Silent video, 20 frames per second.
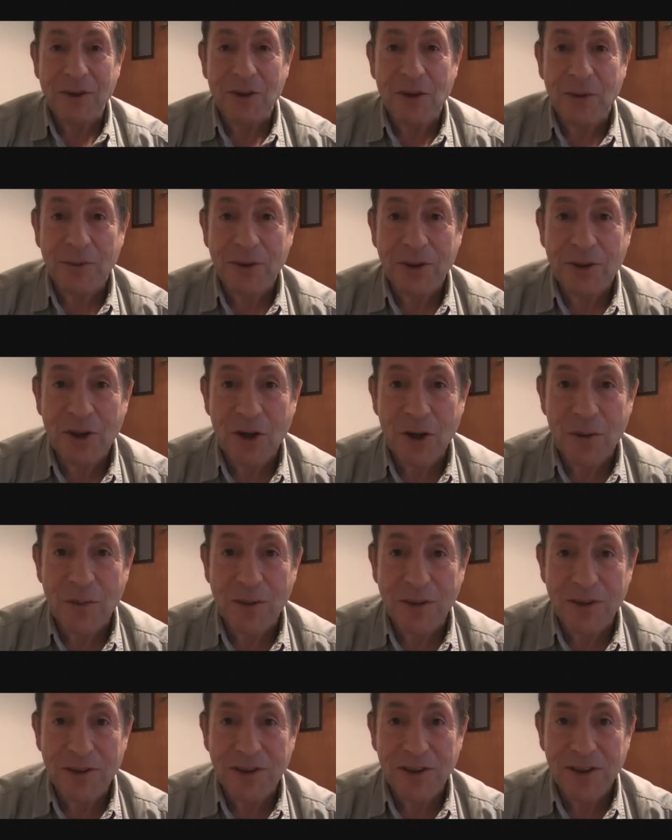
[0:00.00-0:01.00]
top of
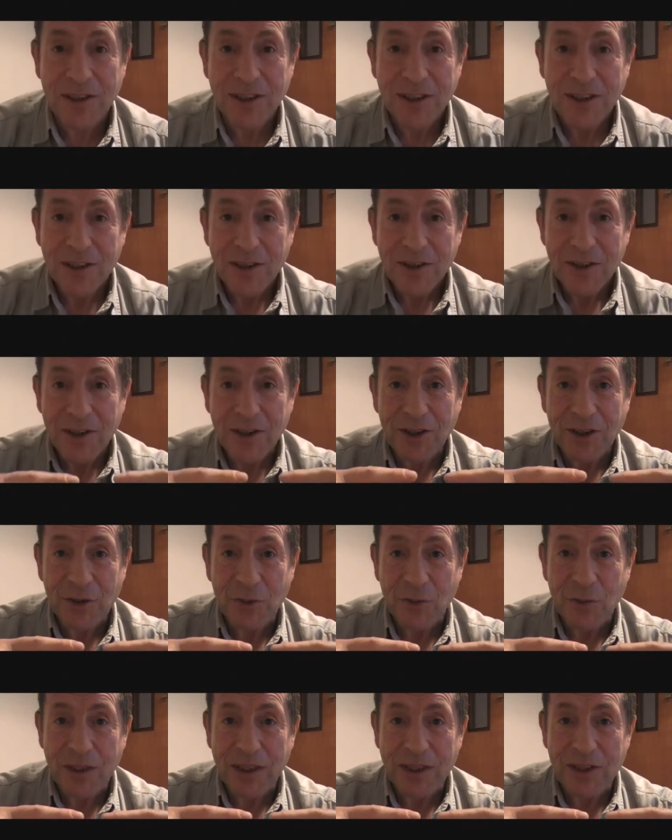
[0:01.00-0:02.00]
turbulence, you got the
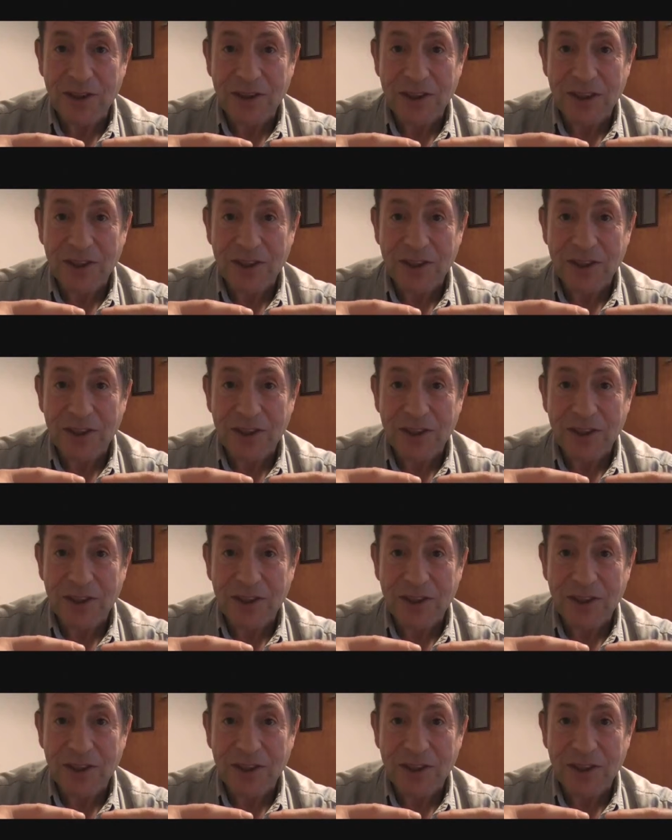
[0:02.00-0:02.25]
wings.